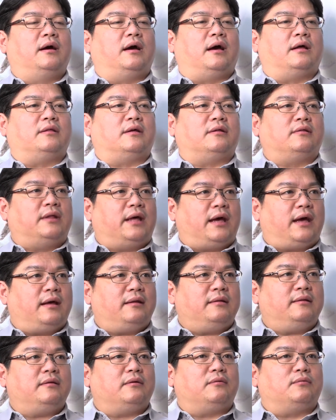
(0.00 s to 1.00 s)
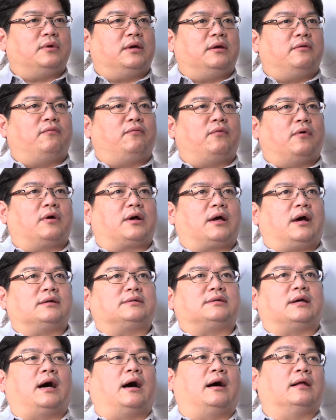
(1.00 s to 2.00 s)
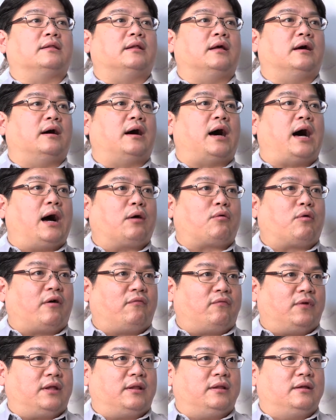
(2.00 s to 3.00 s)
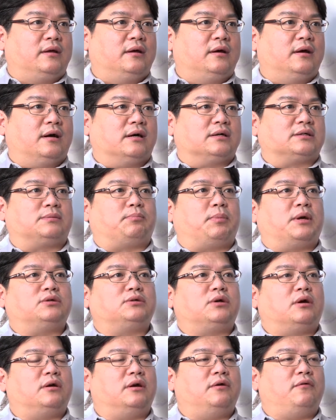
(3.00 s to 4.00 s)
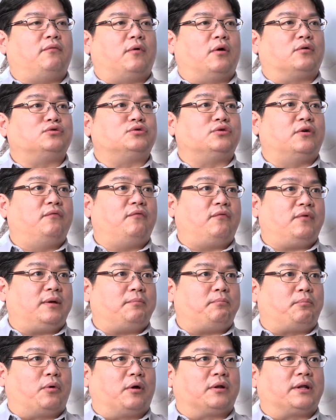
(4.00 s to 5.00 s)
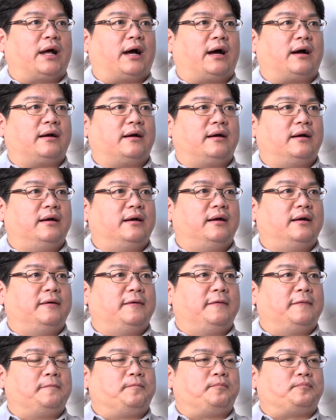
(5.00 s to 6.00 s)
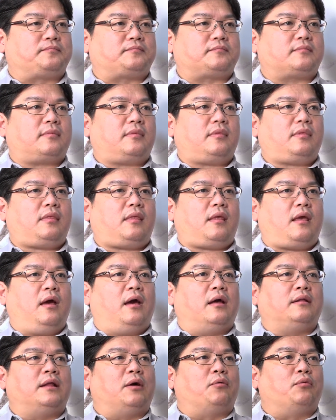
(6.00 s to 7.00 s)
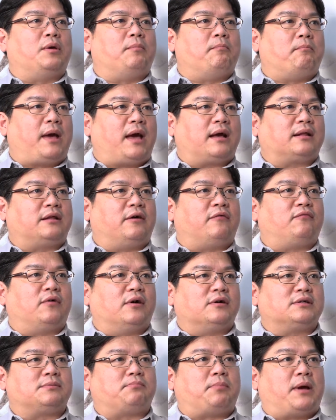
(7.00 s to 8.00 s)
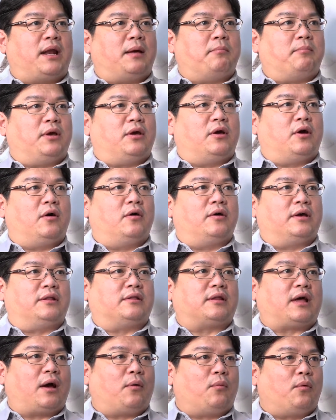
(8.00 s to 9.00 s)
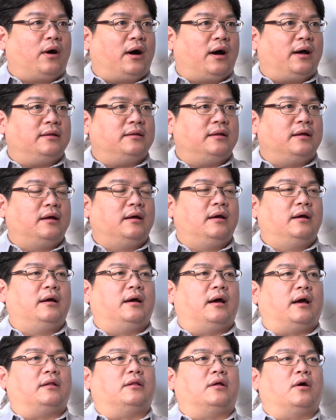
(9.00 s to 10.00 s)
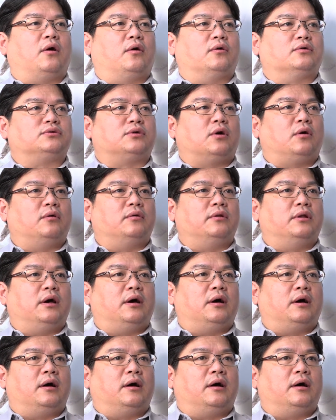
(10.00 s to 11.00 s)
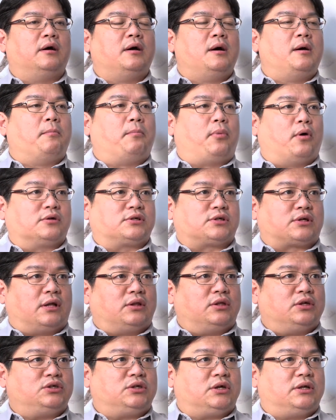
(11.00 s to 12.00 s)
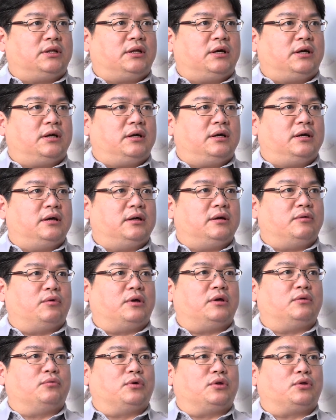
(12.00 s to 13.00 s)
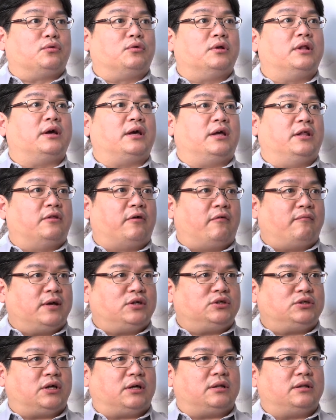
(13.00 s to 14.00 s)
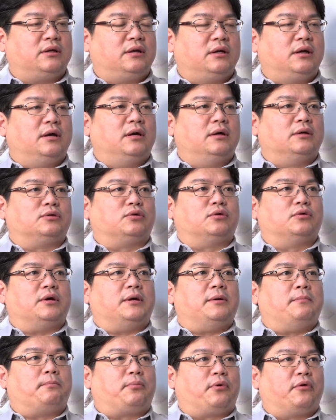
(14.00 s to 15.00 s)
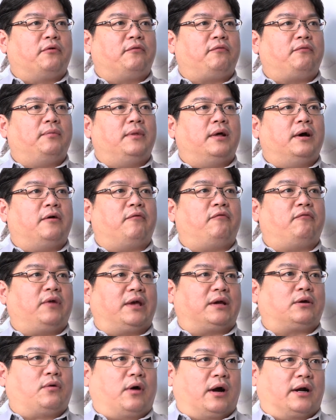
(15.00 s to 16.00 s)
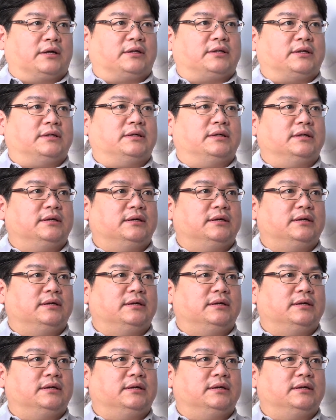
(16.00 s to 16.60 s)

And then we focus on the aqua feed, especially for shrimp feed product. And we make the first pellet mill in Taiwan, and also the post conditioner. We do the innovation to improve the feed quality.